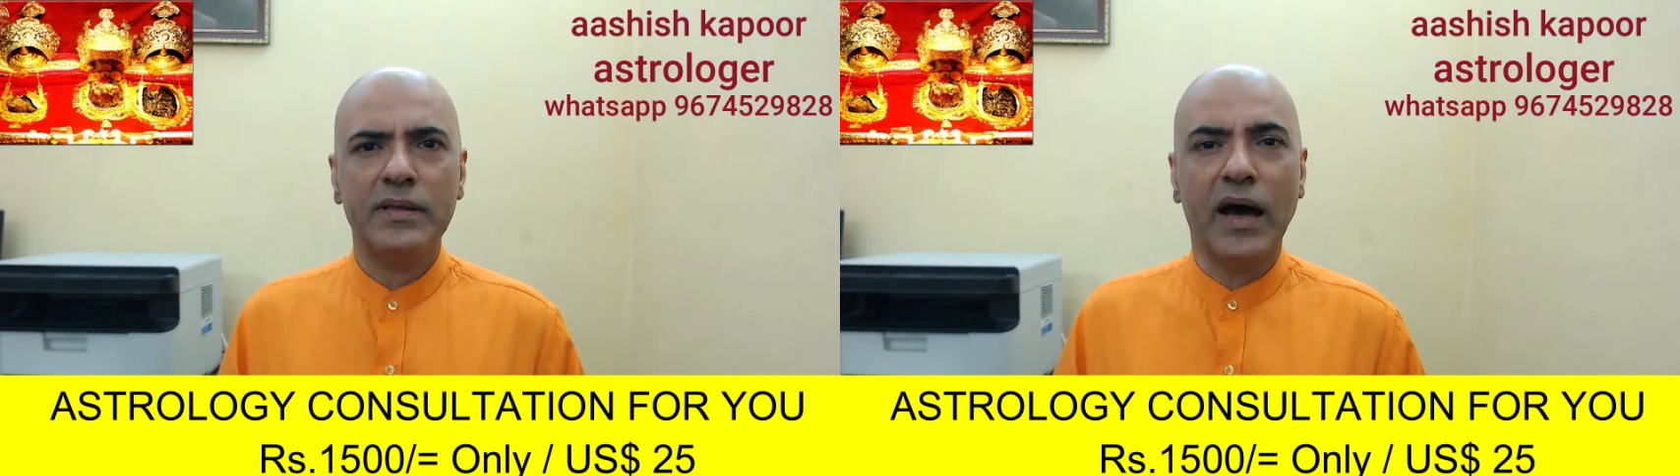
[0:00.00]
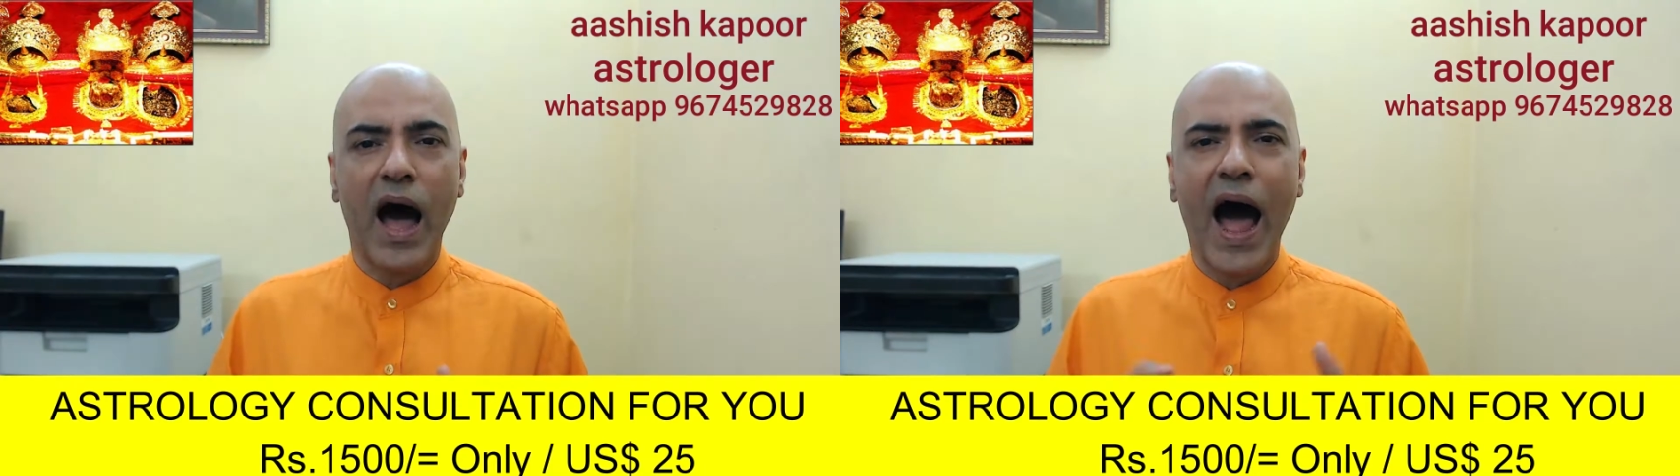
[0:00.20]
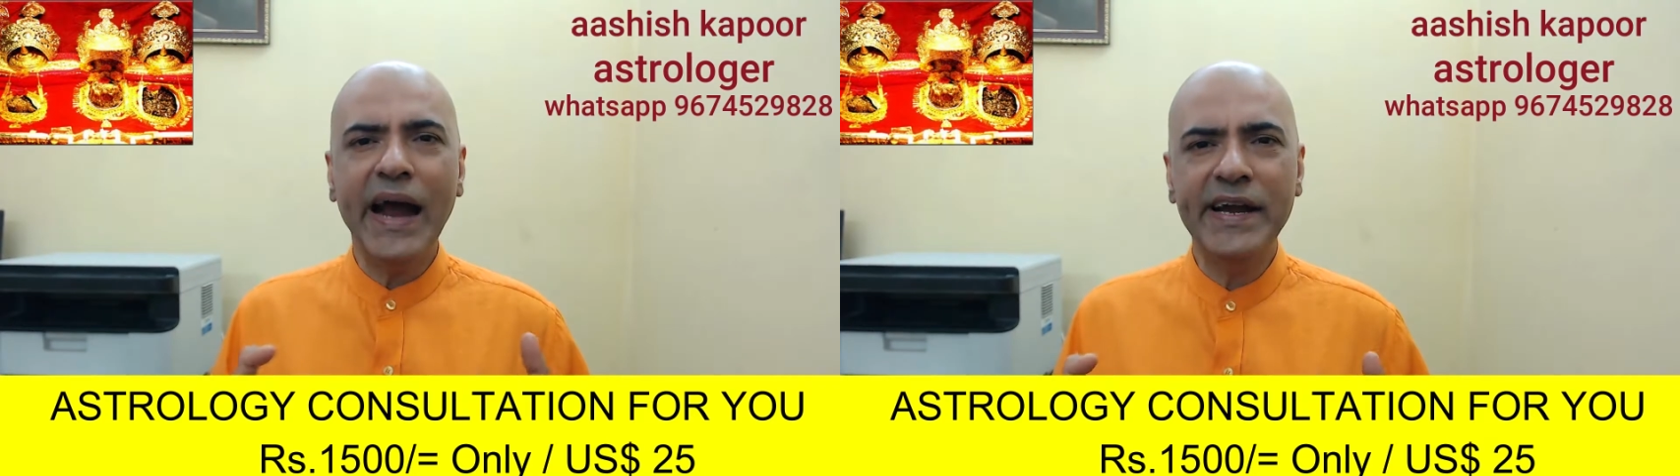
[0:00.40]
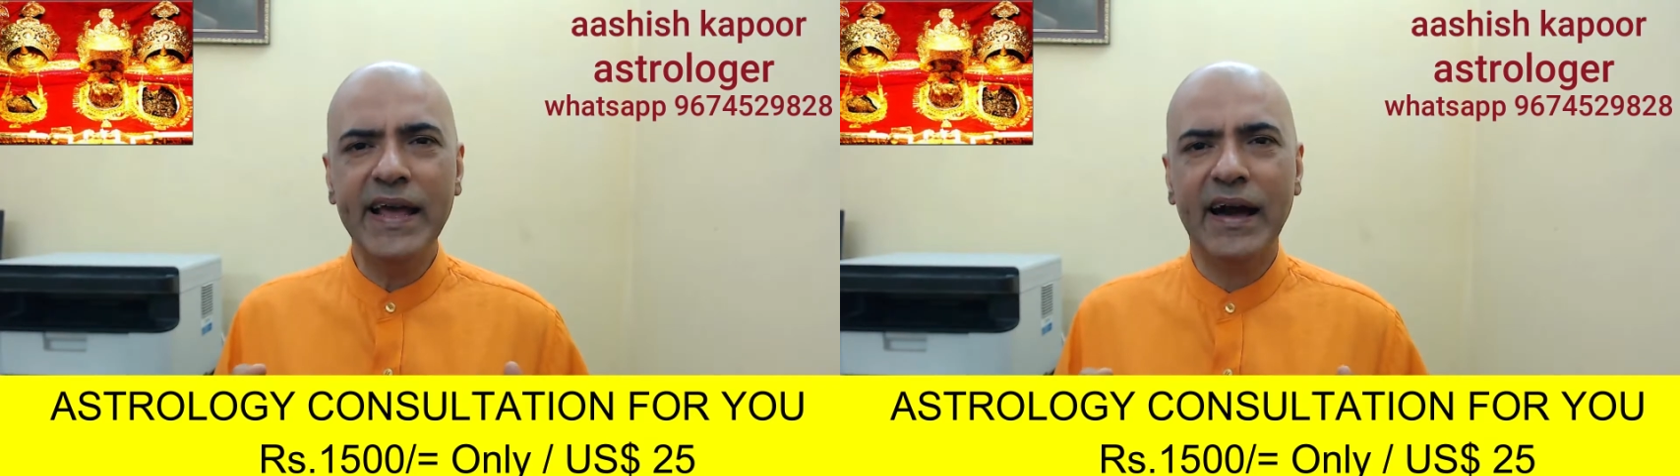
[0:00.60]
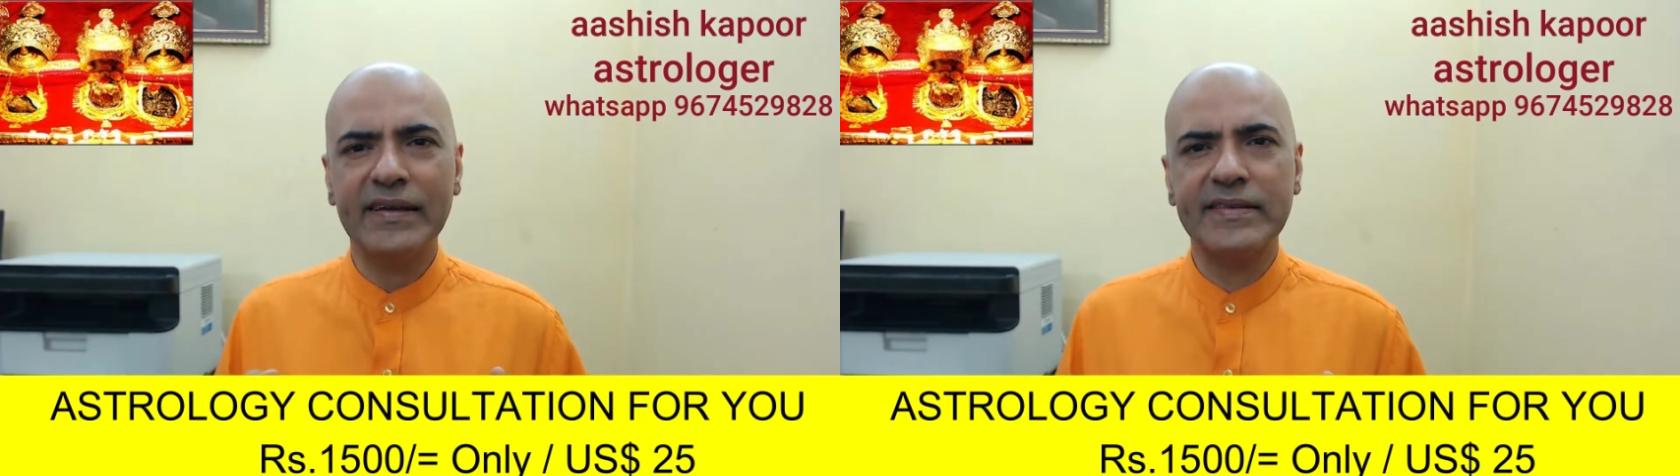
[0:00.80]
the
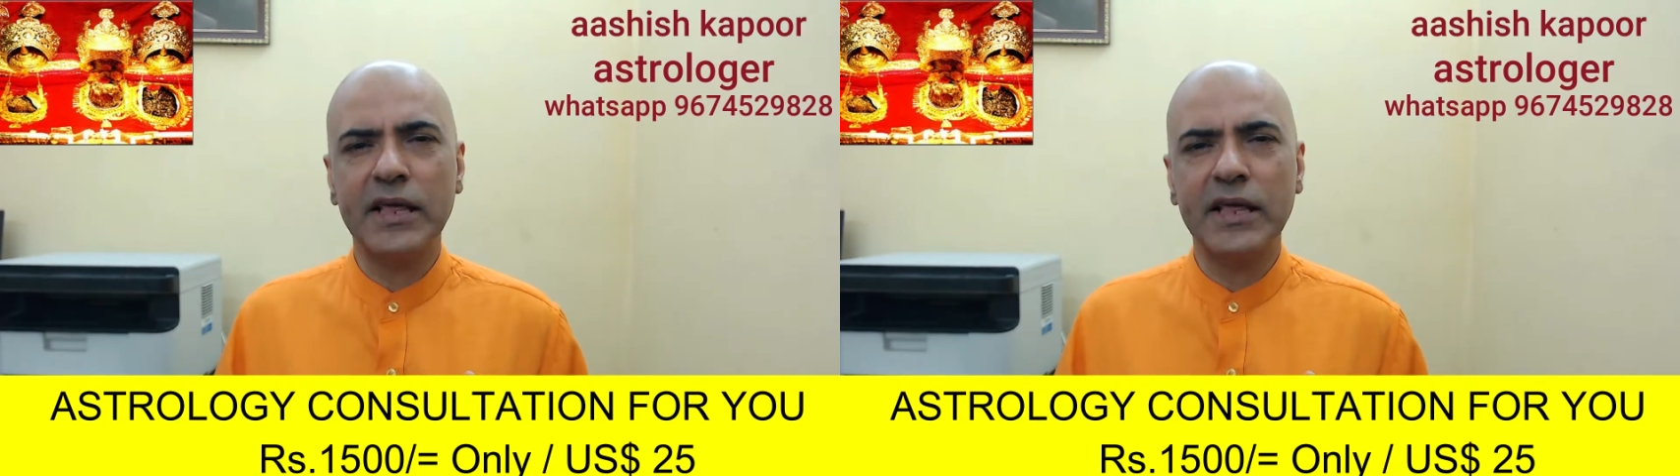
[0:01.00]
ideas,